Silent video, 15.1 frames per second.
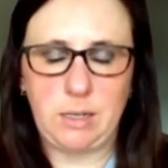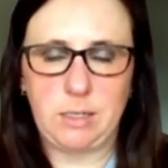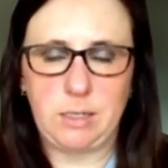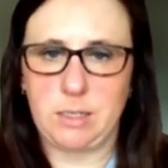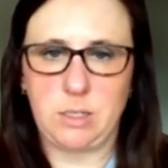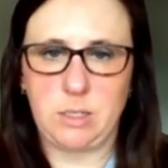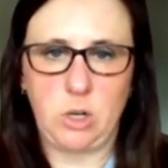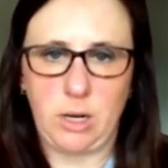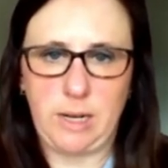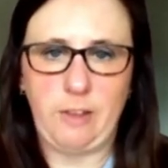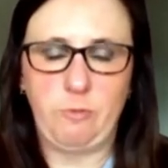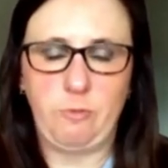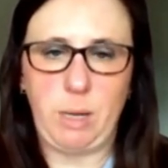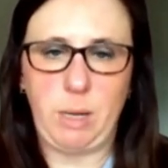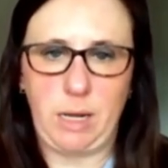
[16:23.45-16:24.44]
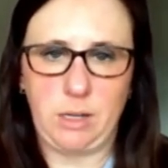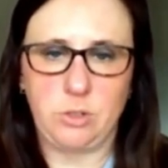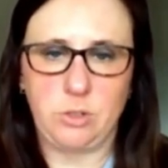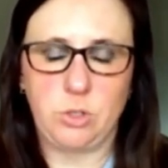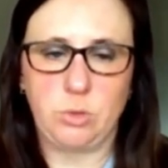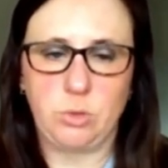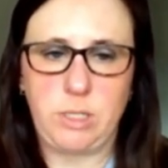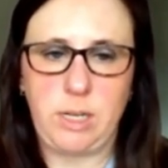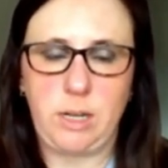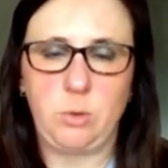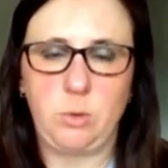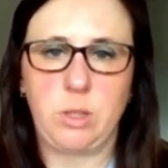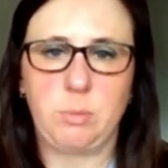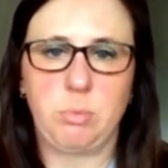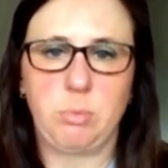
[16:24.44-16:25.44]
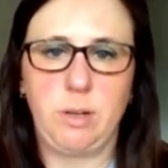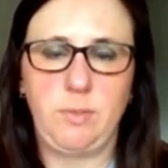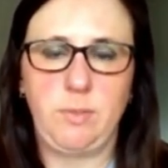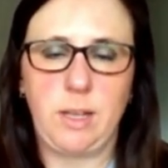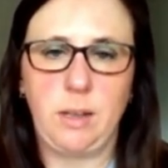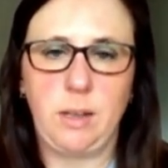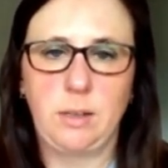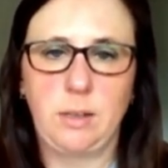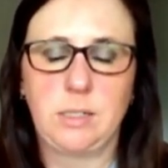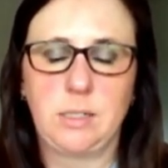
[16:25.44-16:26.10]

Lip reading: It does not have pain associated with the previa.